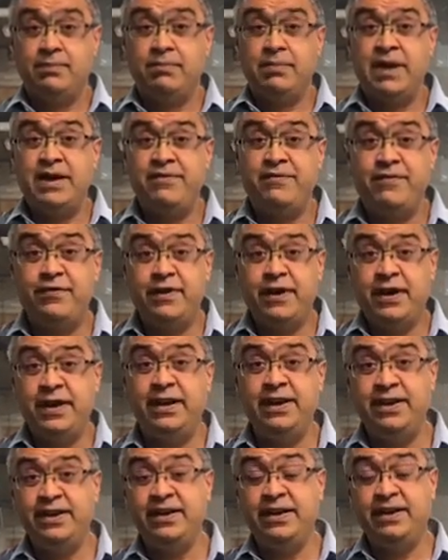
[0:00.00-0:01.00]
My friend
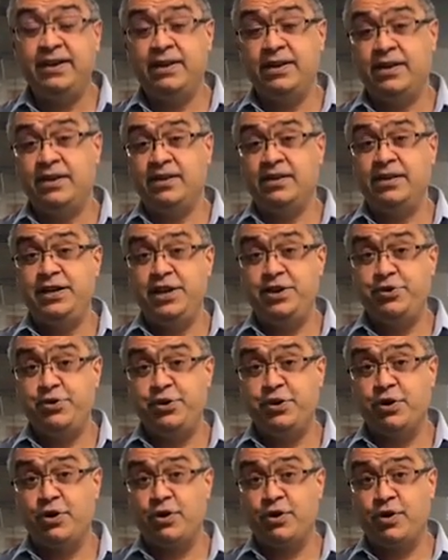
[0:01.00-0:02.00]
in New
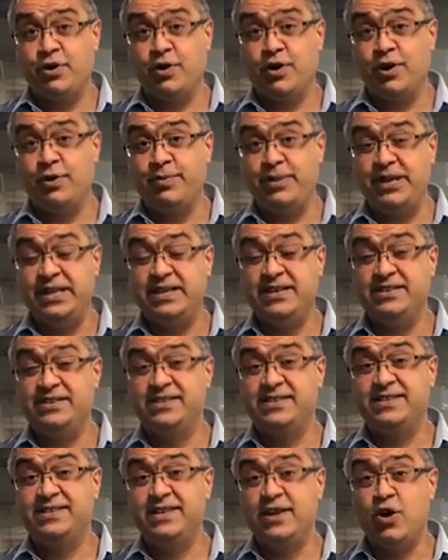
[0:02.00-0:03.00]
York called me. There's
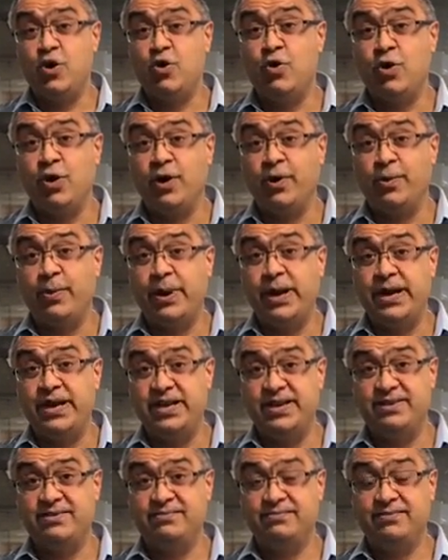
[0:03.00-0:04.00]
snow
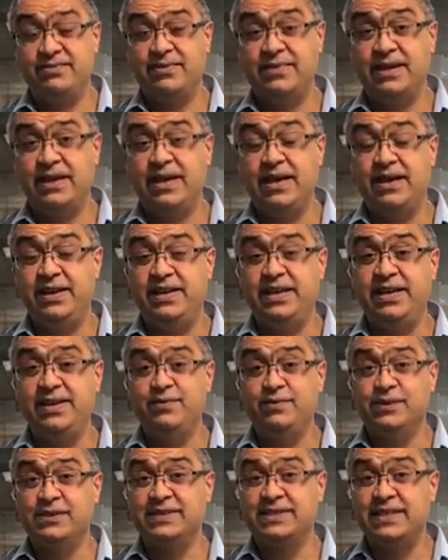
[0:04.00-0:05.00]
already, and he
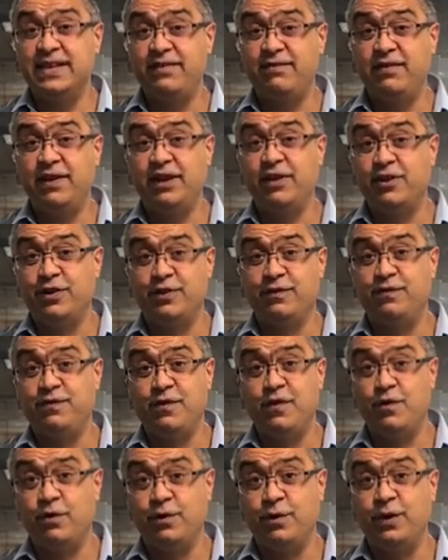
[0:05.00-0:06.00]
was sniffling on the
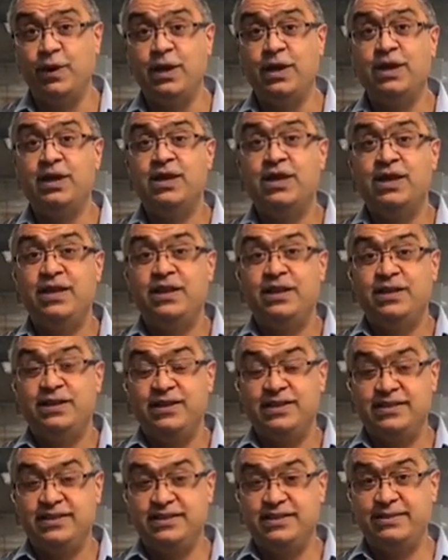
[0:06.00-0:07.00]
phone.
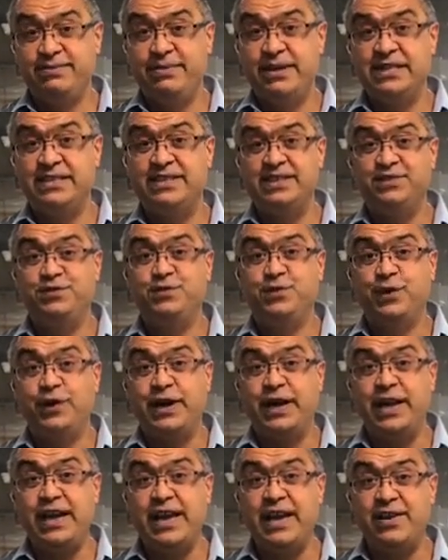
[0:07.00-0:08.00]
This is a message
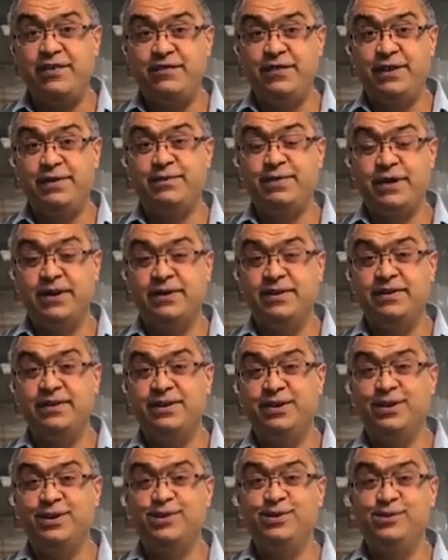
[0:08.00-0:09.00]
for everyone
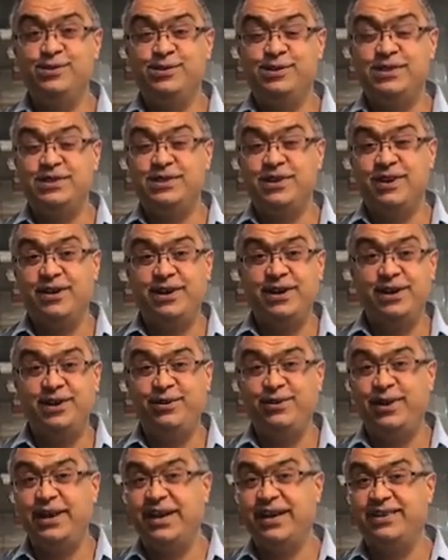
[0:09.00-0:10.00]
who's starting
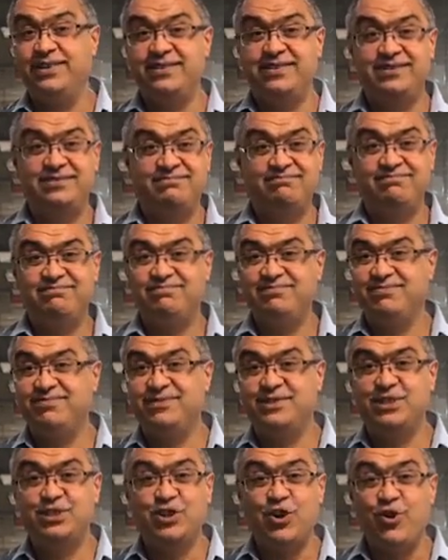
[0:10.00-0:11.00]
to get
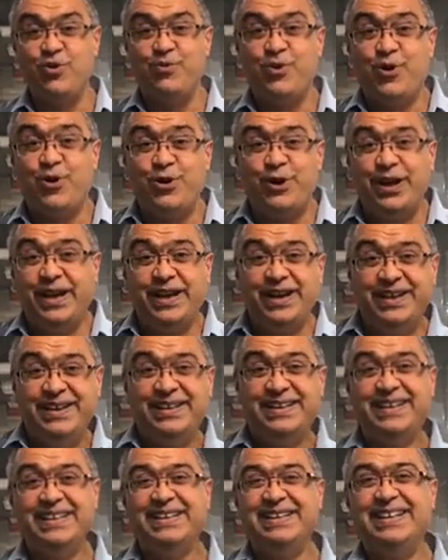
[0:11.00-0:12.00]
snowboarded.
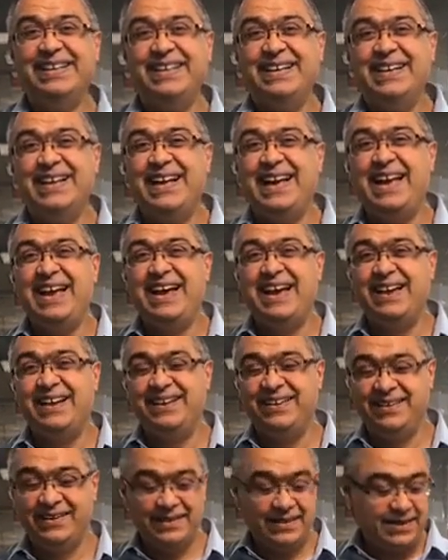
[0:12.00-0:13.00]

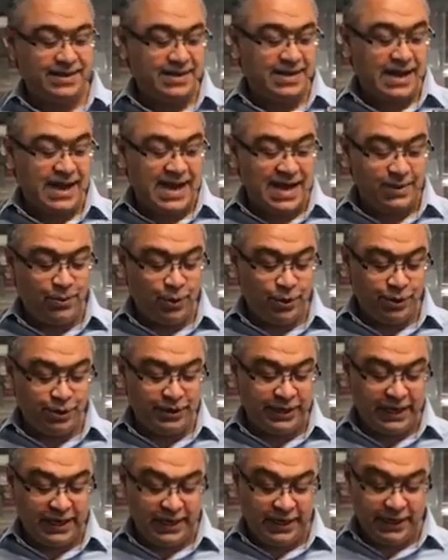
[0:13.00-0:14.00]
And I want
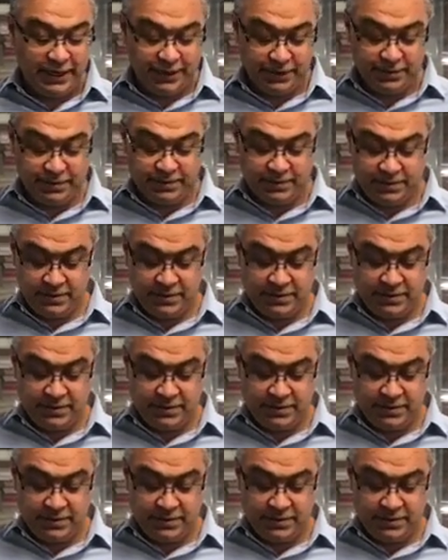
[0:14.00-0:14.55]
to tell you,